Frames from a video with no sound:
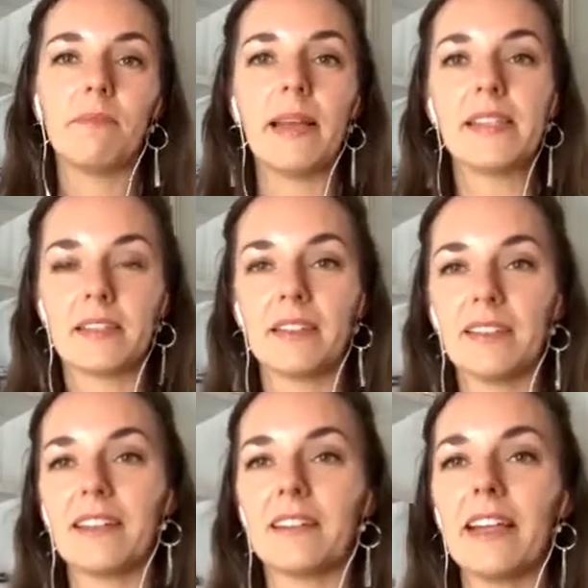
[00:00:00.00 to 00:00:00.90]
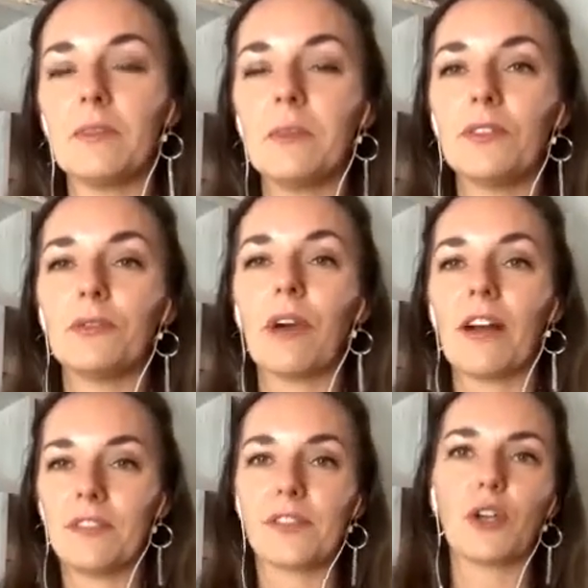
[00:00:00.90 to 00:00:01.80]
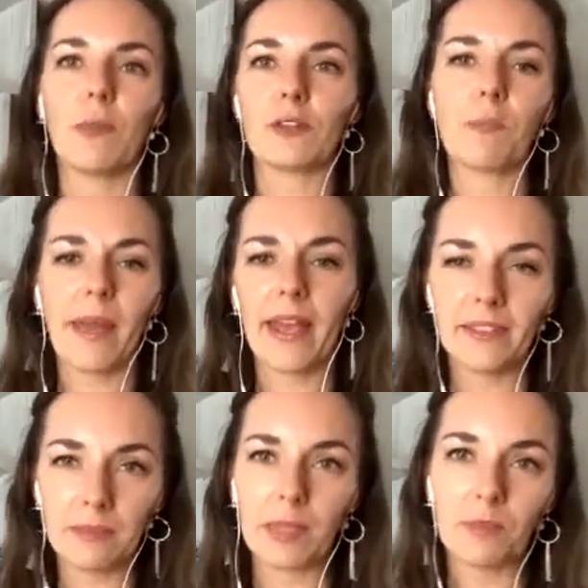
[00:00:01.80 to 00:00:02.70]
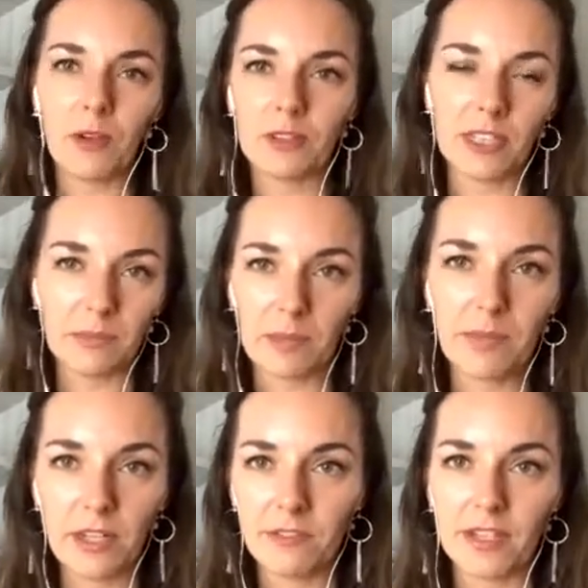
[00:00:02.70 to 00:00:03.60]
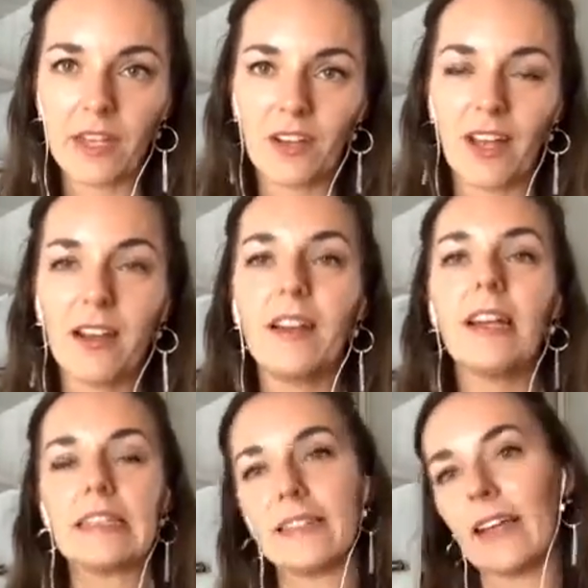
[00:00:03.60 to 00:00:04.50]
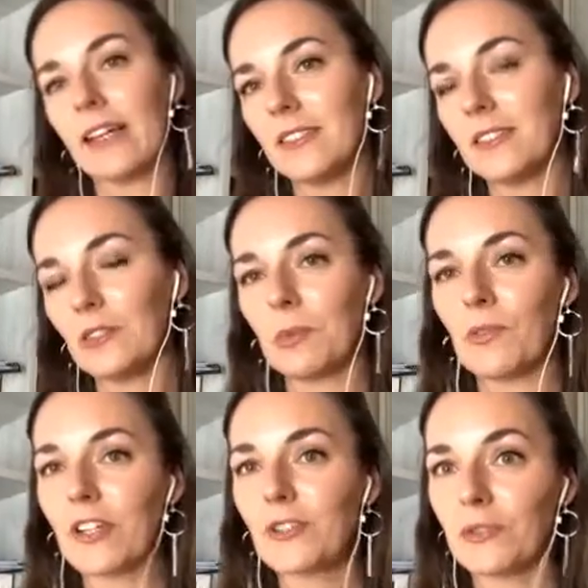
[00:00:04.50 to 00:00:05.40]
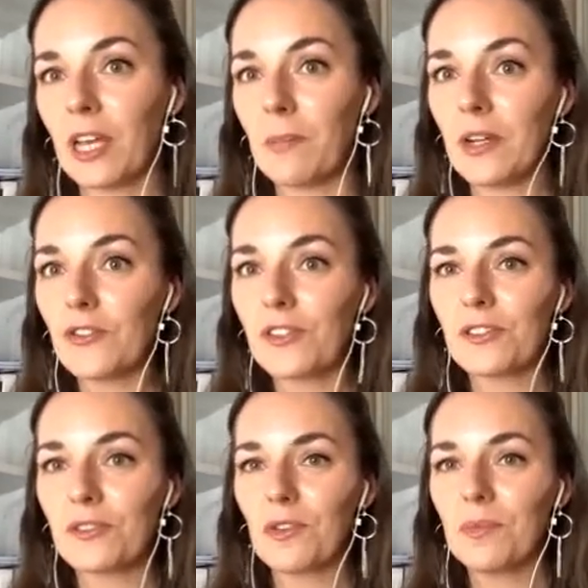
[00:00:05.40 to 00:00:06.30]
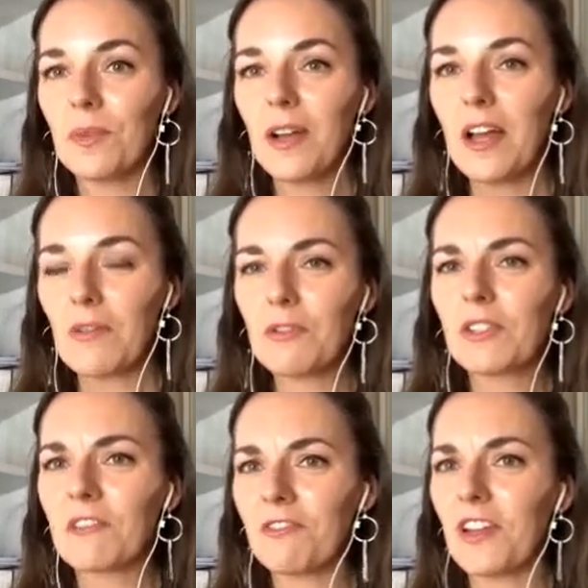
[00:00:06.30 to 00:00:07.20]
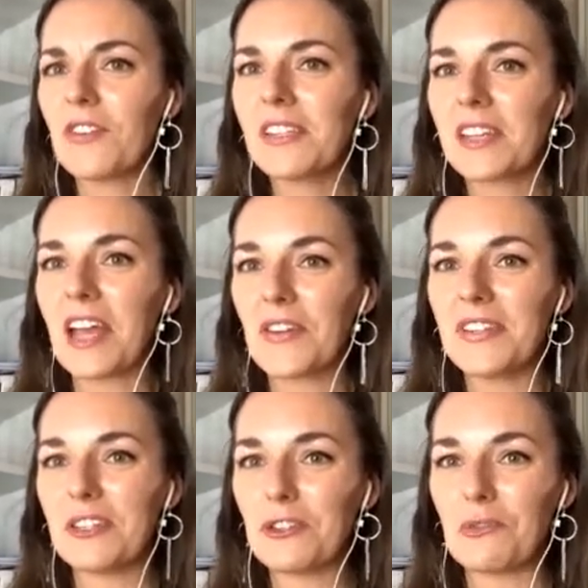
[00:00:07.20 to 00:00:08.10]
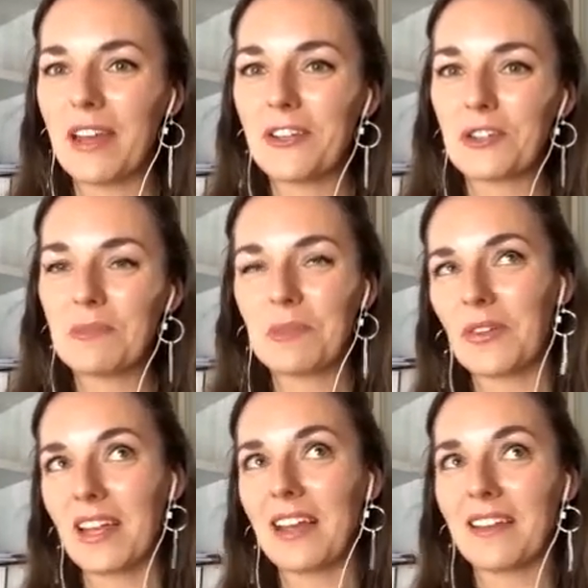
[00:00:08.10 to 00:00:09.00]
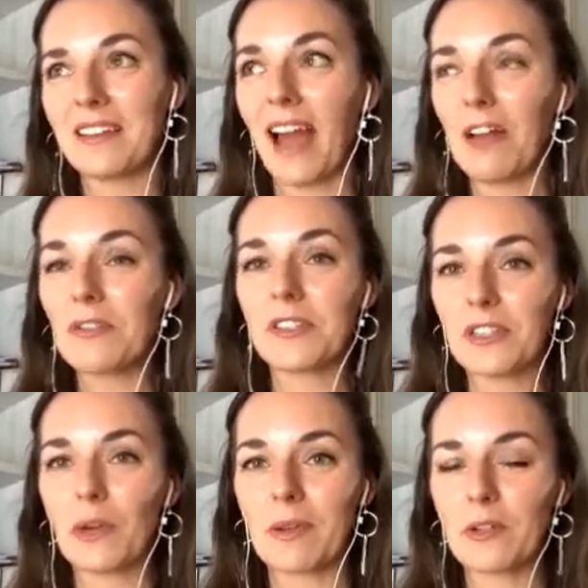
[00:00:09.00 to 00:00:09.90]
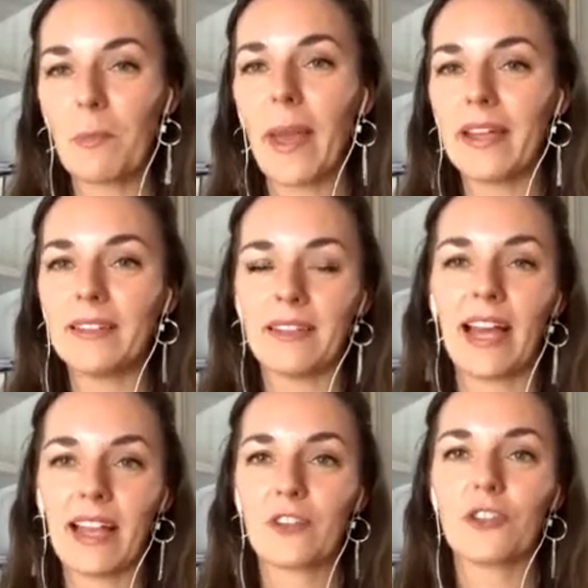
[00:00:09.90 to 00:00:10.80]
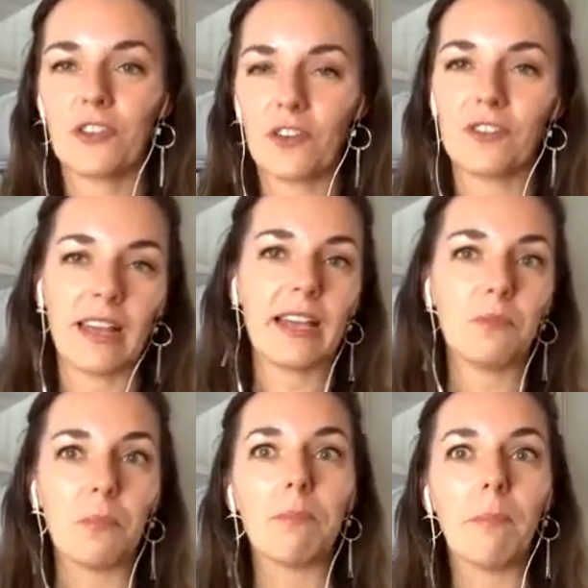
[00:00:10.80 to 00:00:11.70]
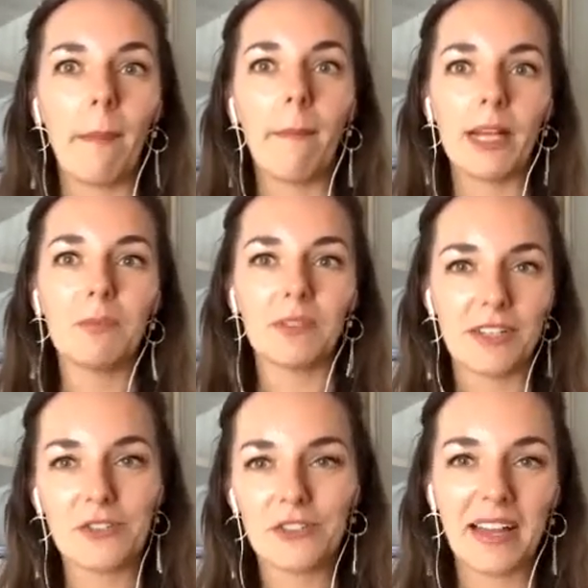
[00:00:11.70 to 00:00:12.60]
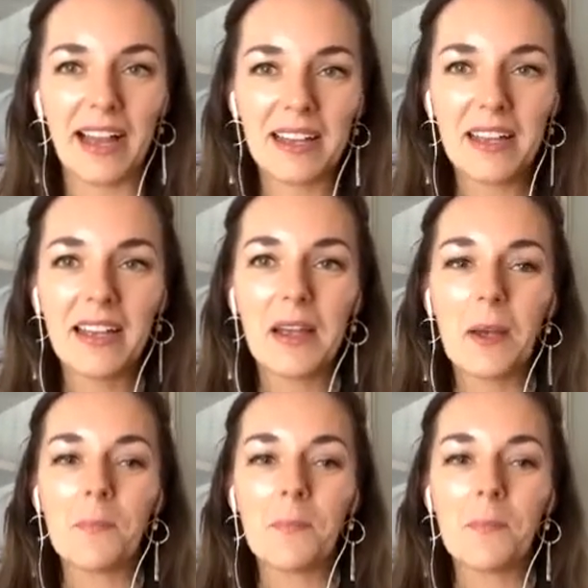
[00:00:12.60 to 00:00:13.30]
Basically, that led me to having so much pain in my body, in my pelvic area, that I needed to be rushed to the emergency room, which was a very scary situation, because I was in so much pain that I actually thought I might potentially die.